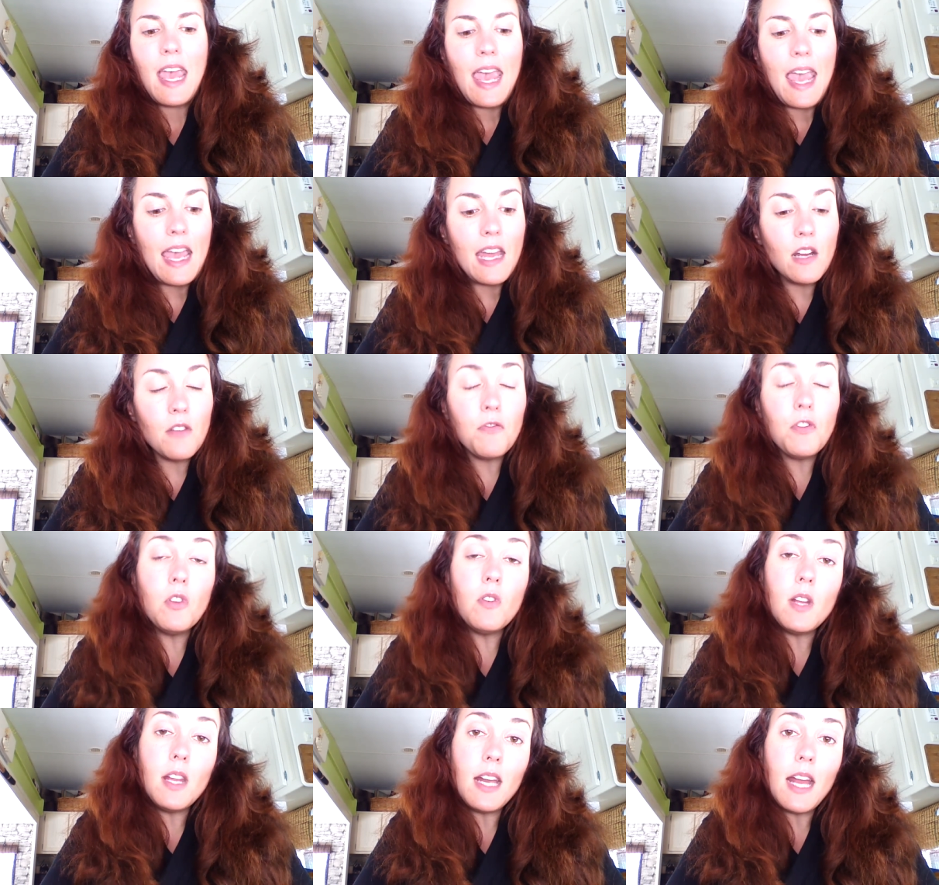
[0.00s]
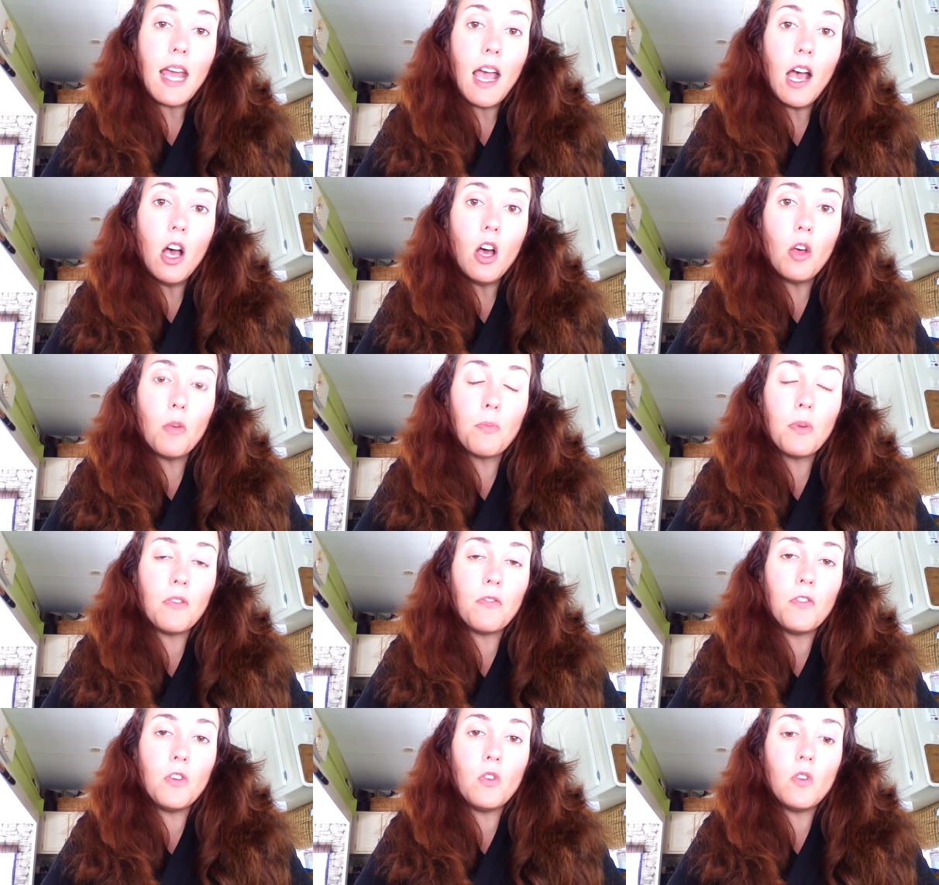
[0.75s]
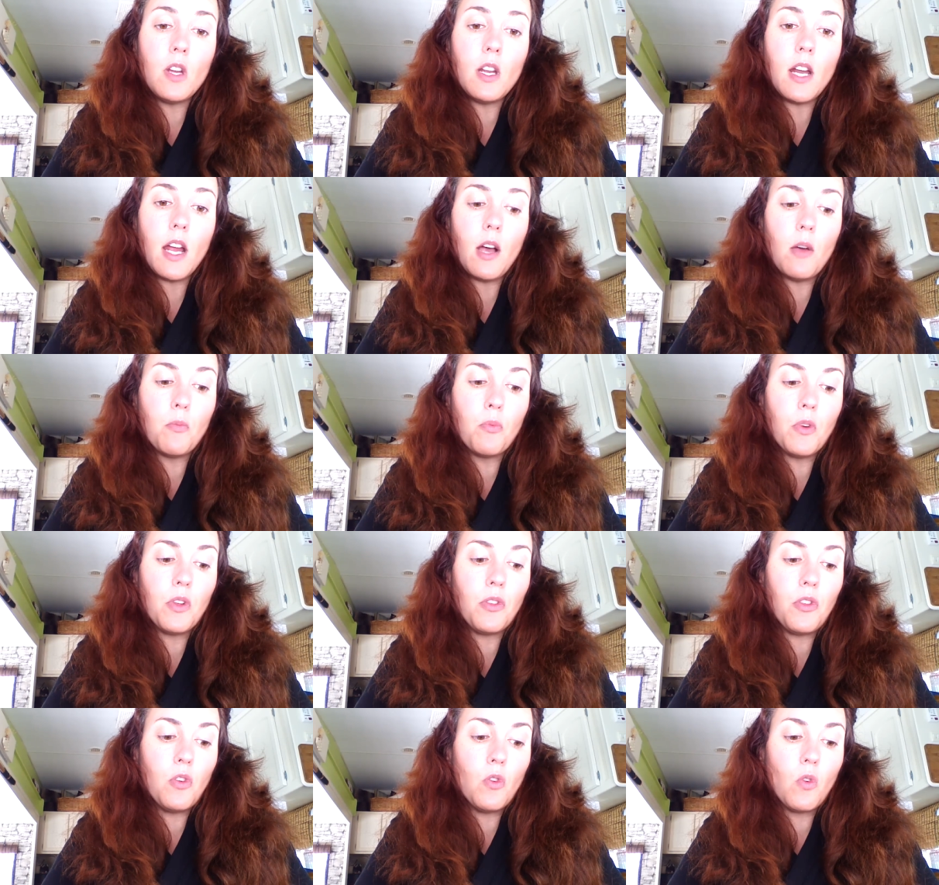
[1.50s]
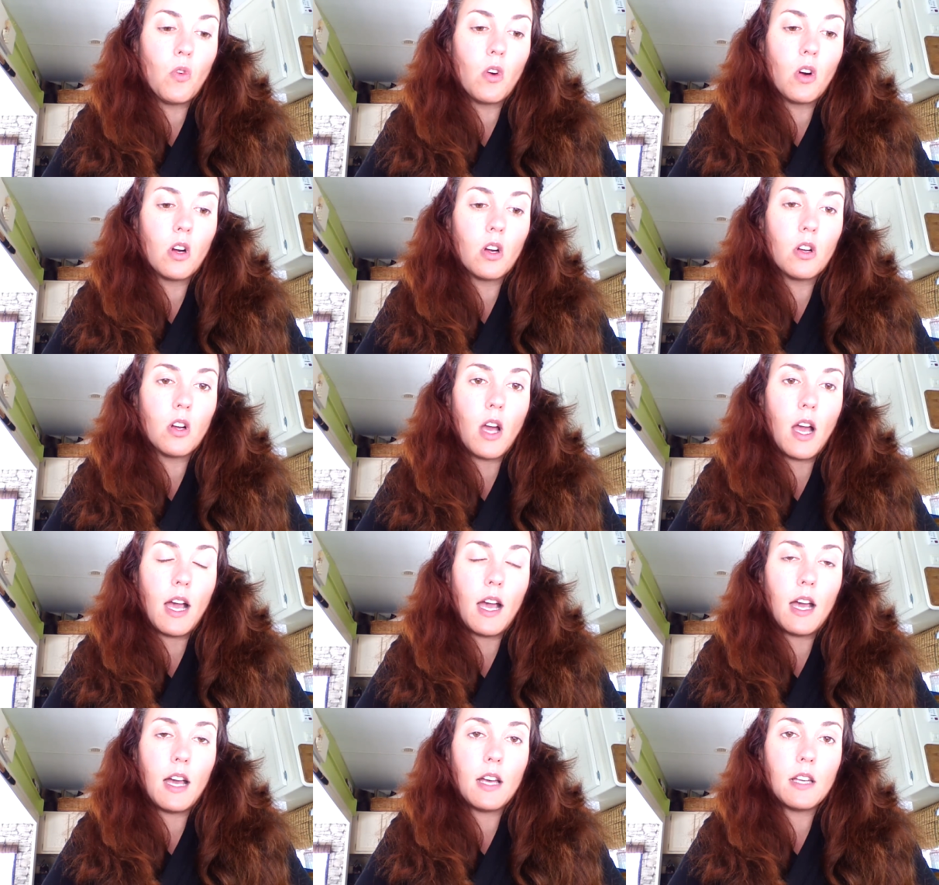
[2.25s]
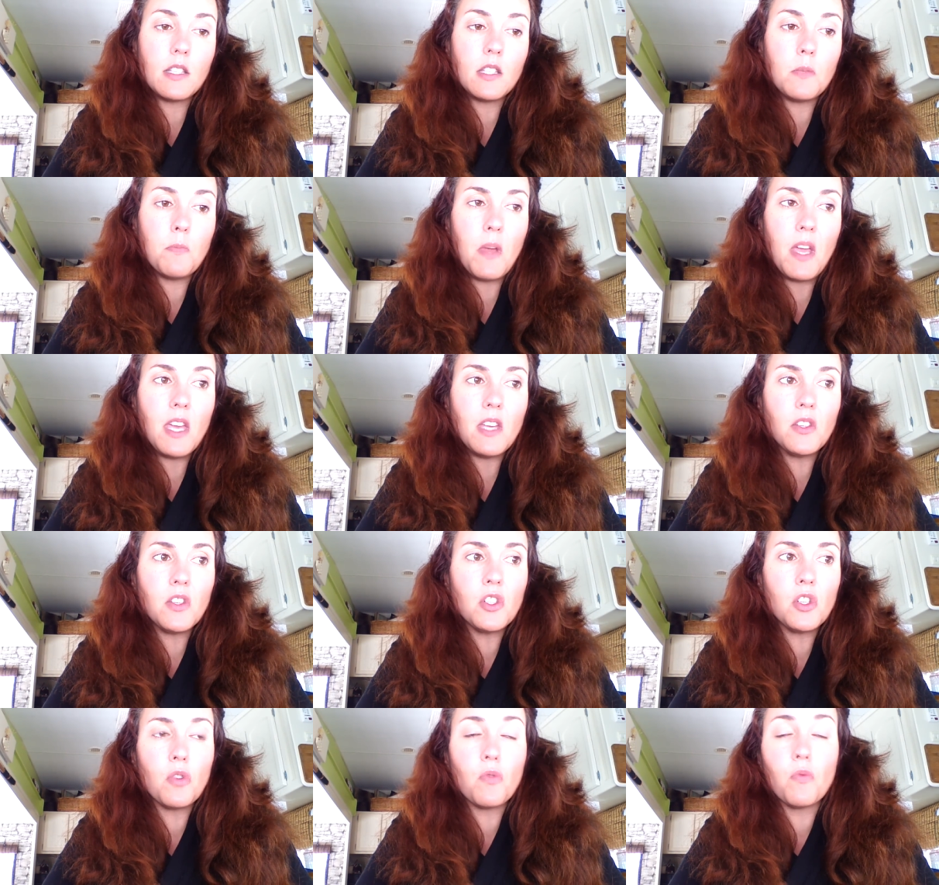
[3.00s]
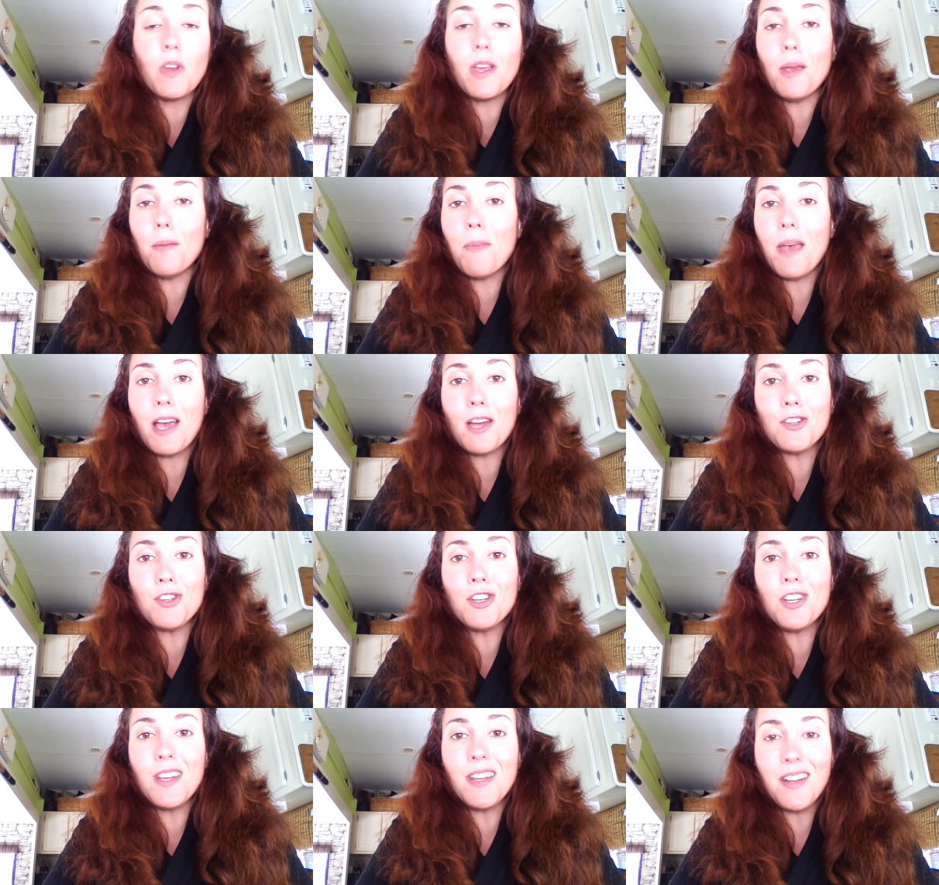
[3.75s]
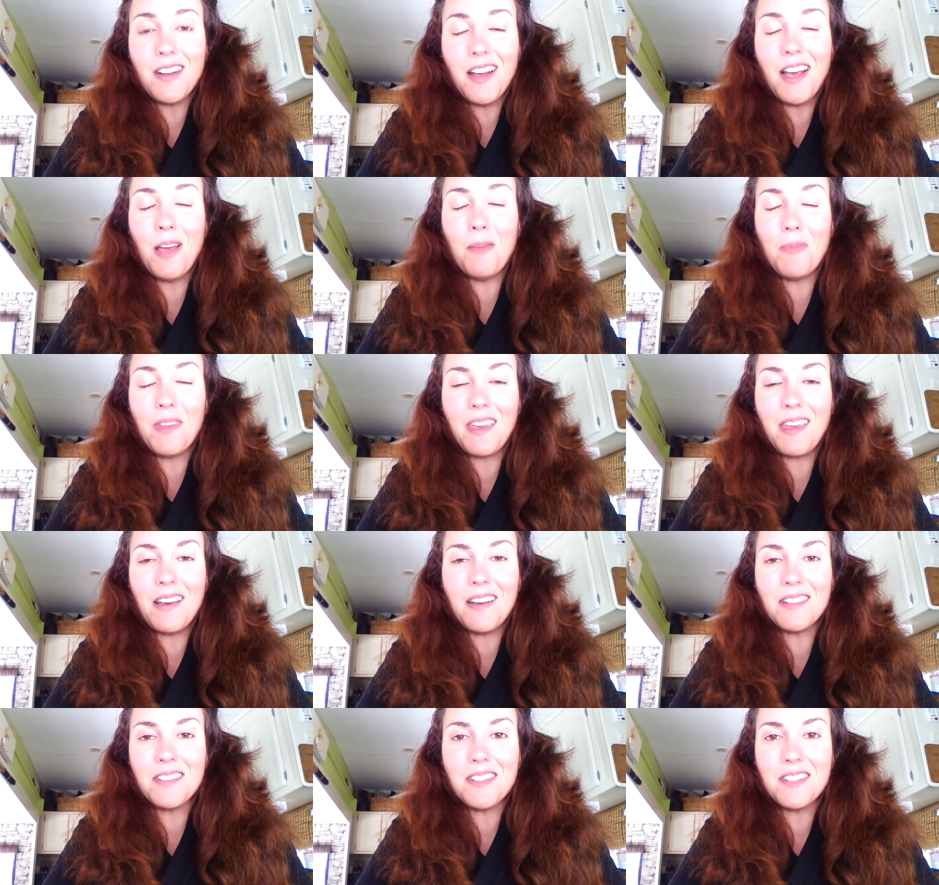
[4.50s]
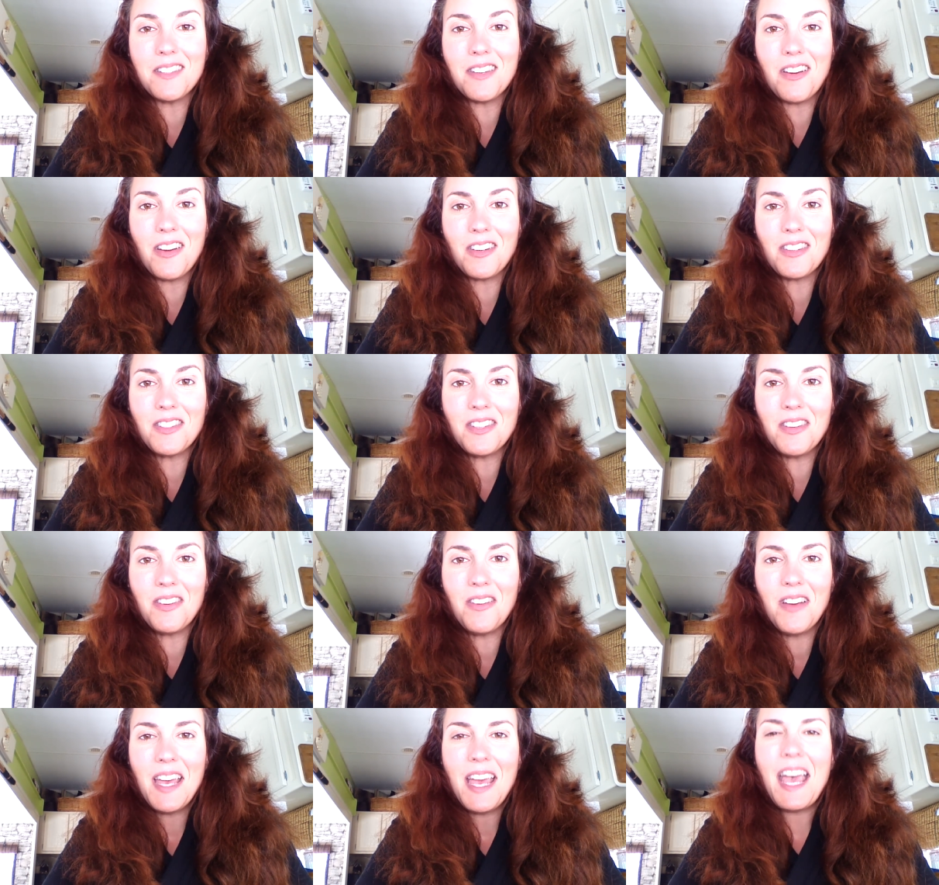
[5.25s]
And if you need help, if you need help with your uh, space to reimagine it, I'm the gal to talk to.